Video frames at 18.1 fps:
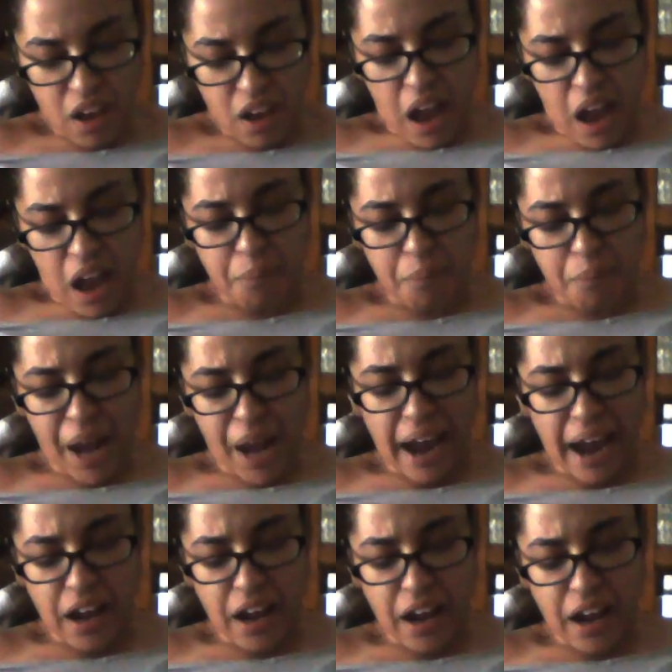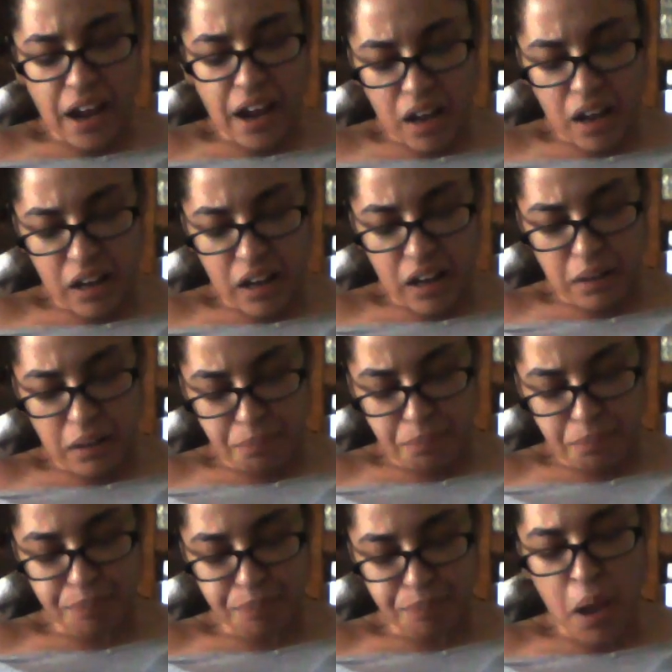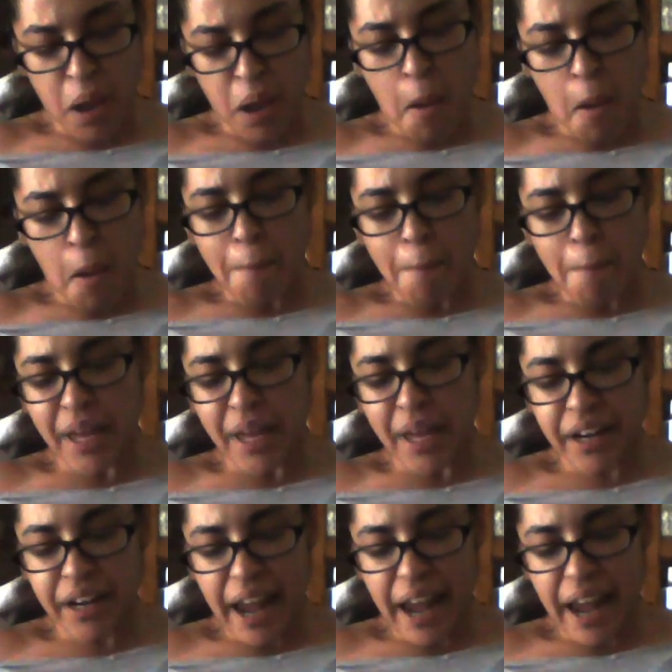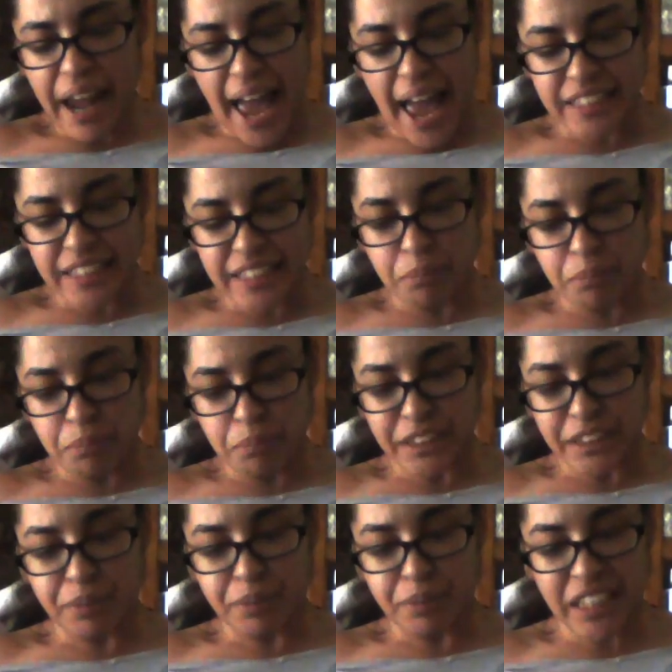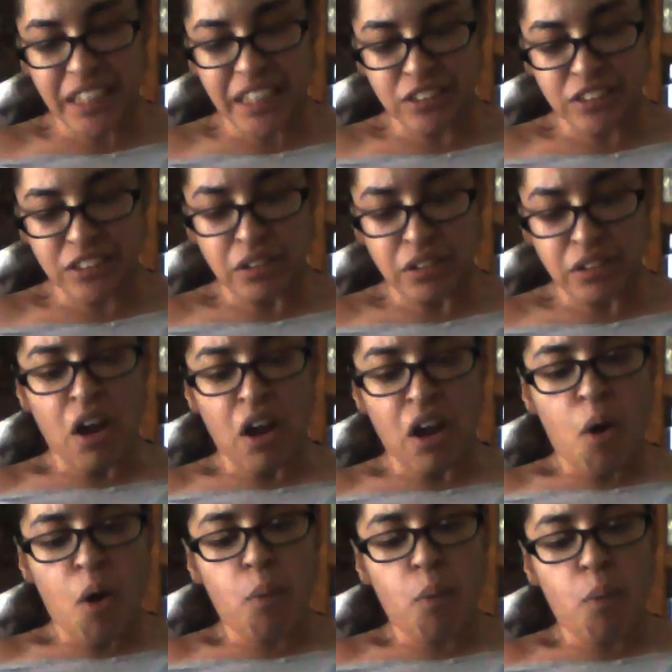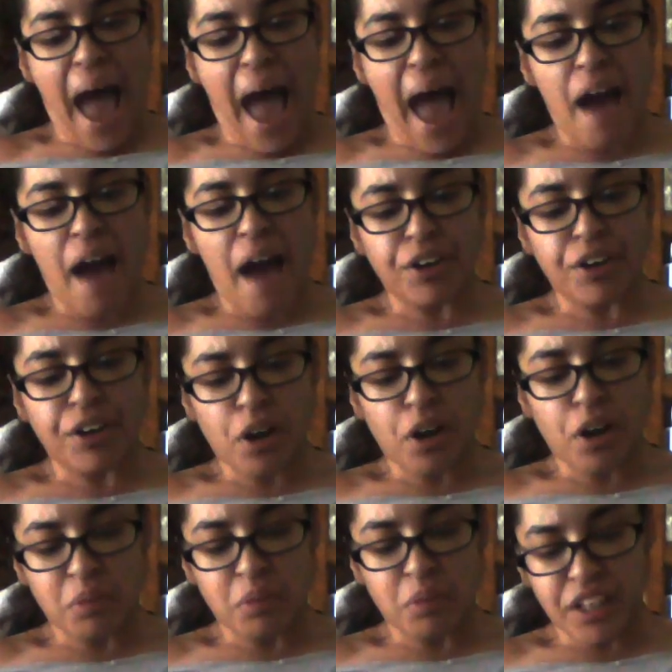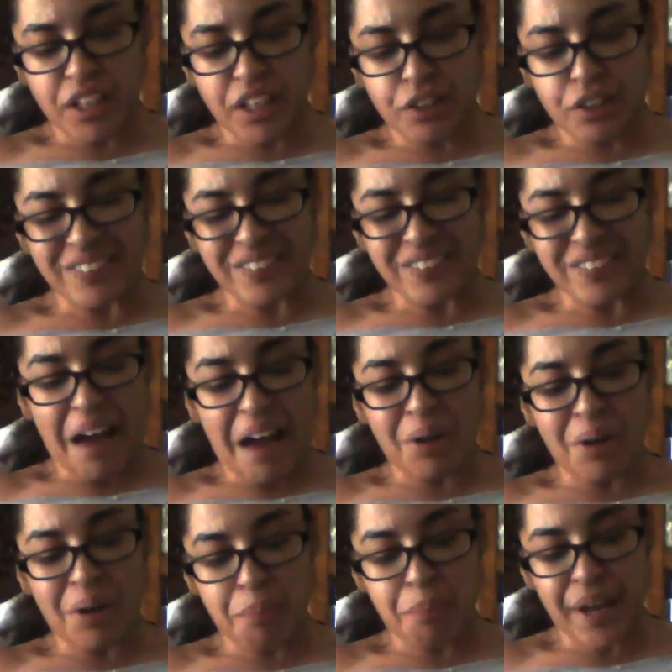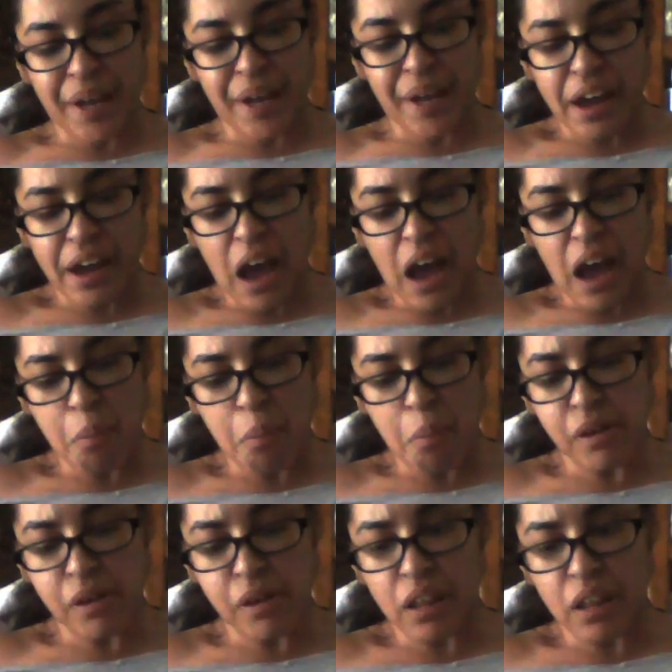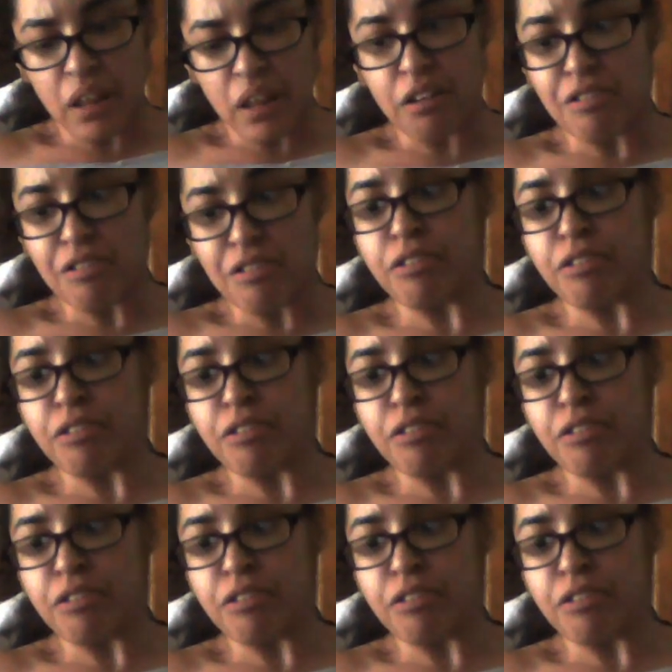I'm not gonna pin as much because what I would normally do is I would pin a couple of